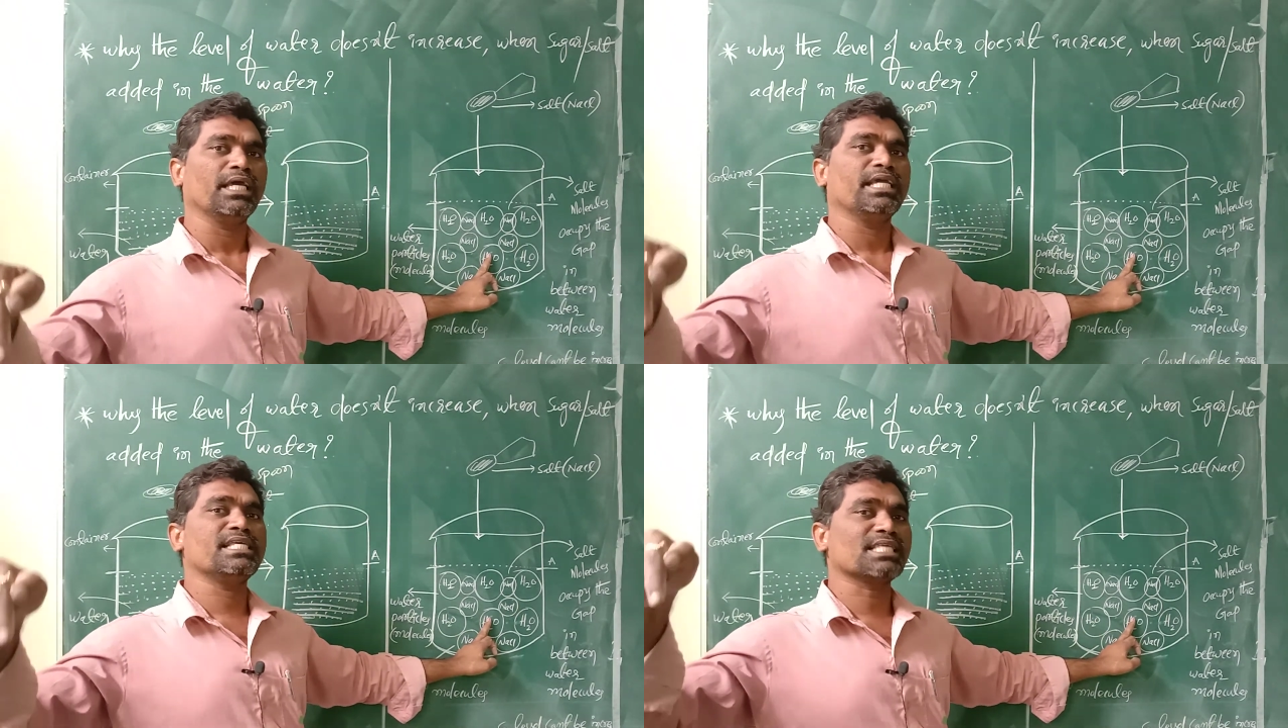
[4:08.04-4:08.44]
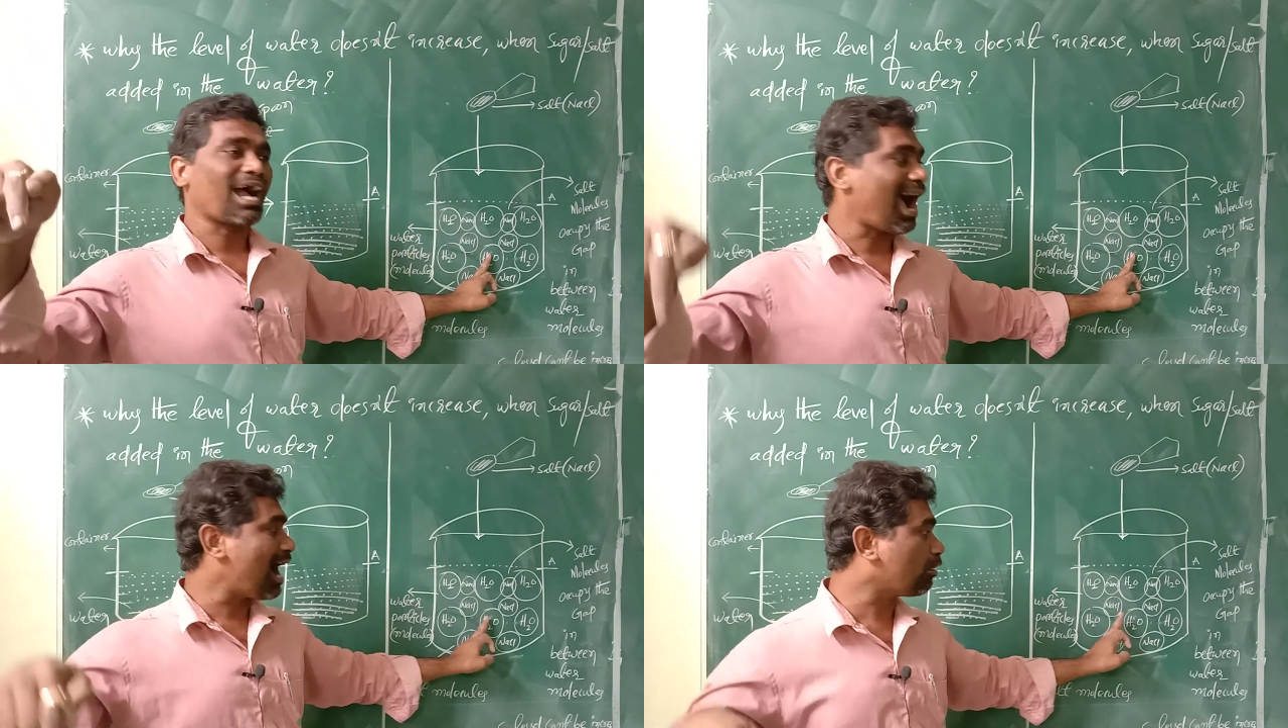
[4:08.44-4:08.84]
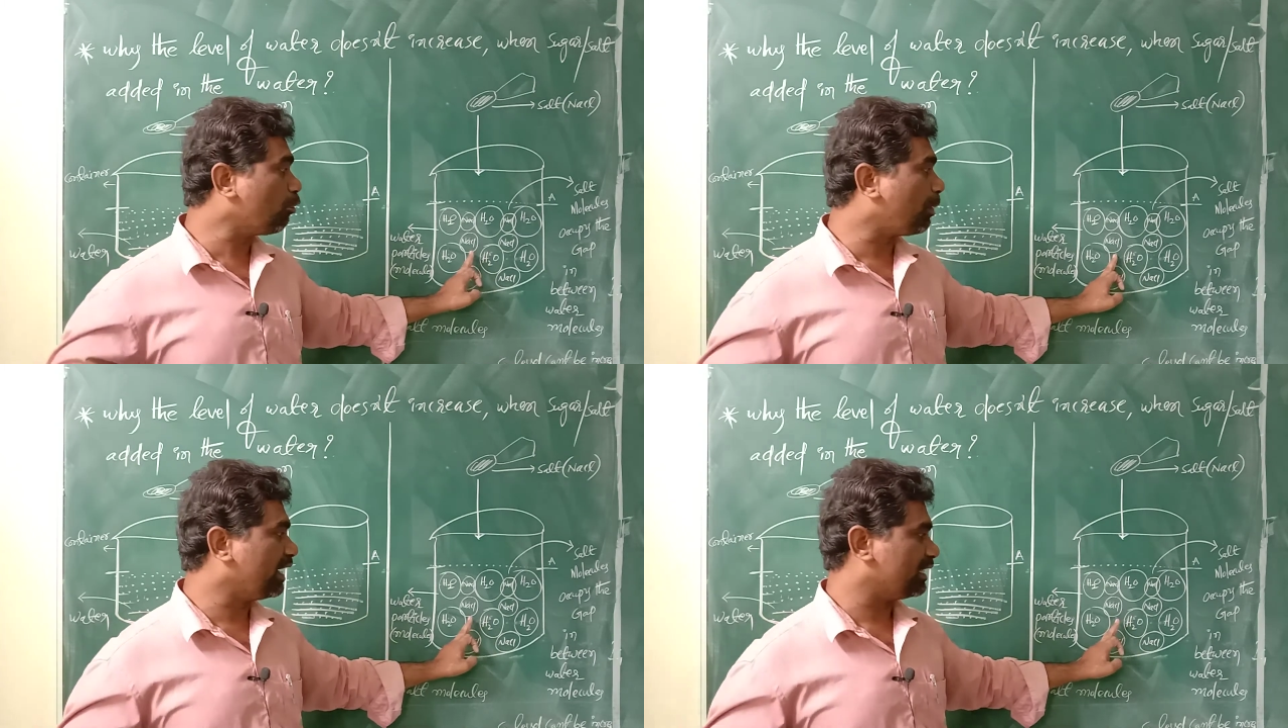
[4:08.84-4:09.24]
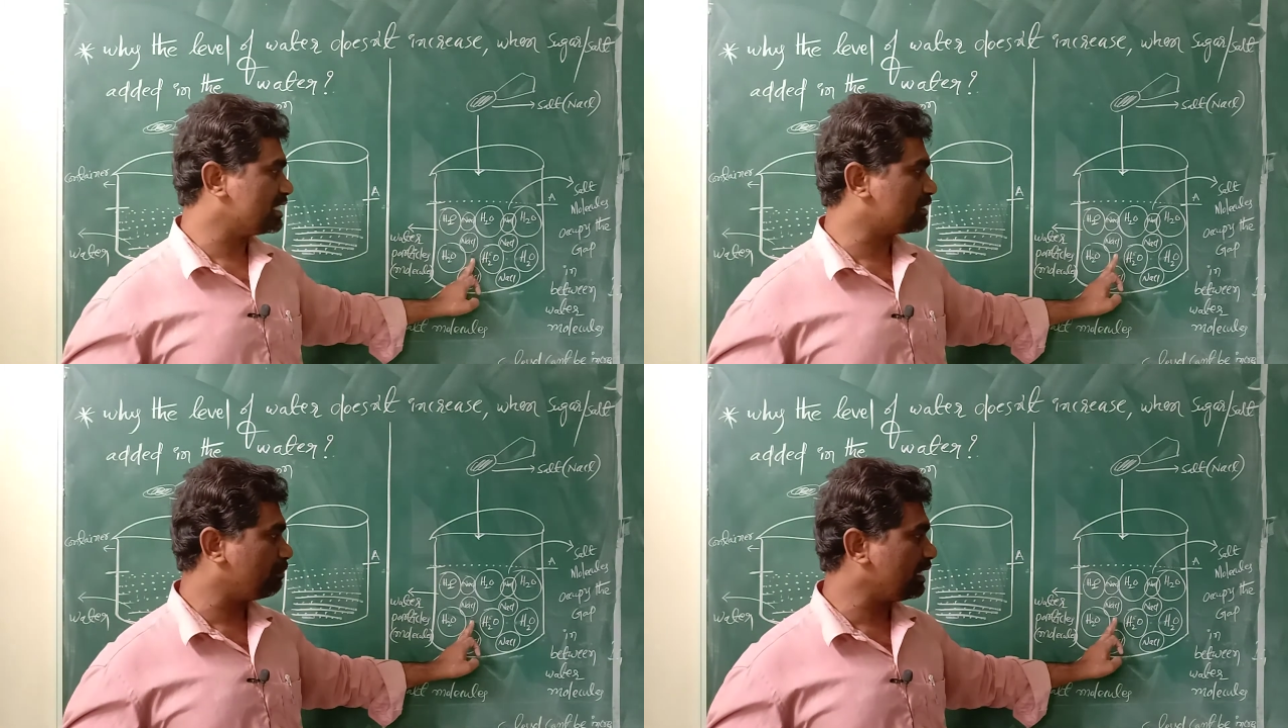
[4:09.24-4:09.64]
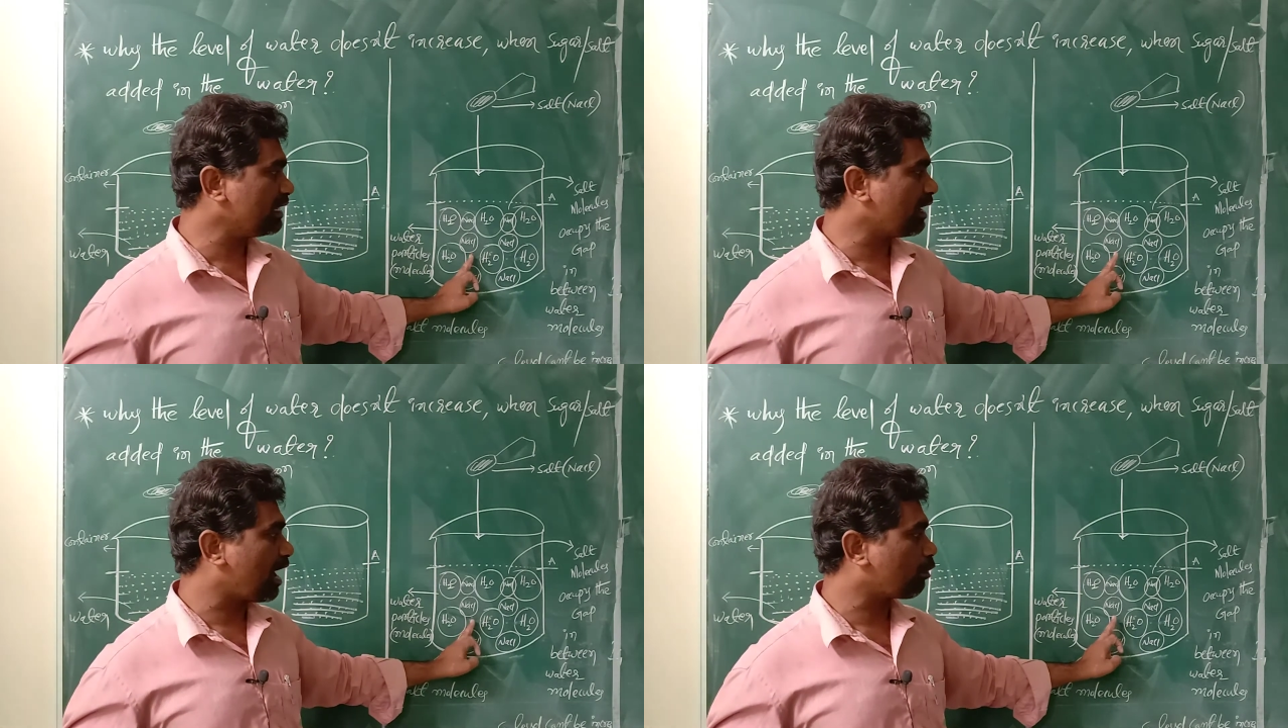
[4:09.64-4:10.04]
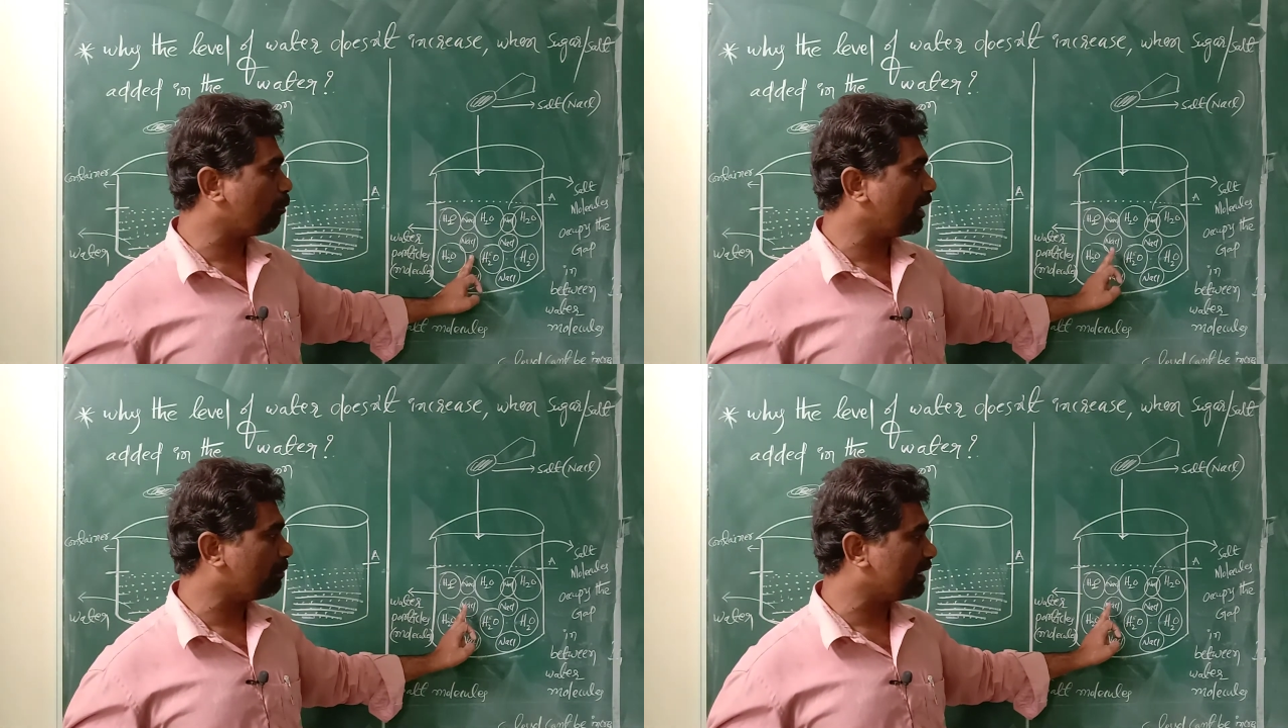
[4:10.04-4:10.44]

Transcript: is being occupied